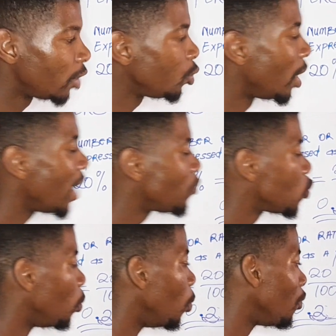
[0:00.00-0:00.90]
You have
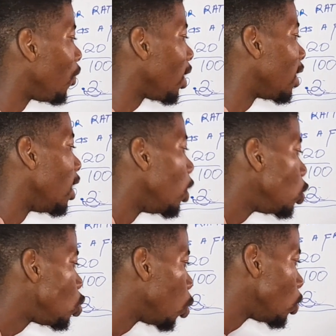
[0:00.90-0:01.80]
to move it
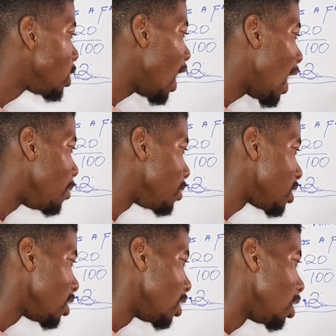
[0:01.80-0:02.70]
2 times
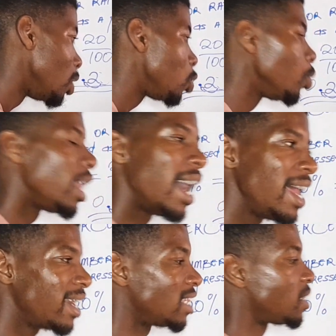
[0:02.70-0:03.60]
to the
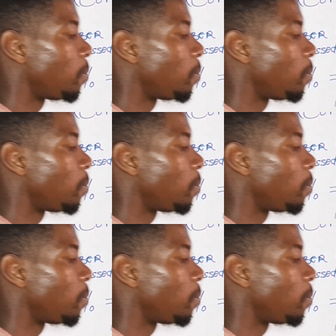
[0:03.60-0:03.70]
hundredths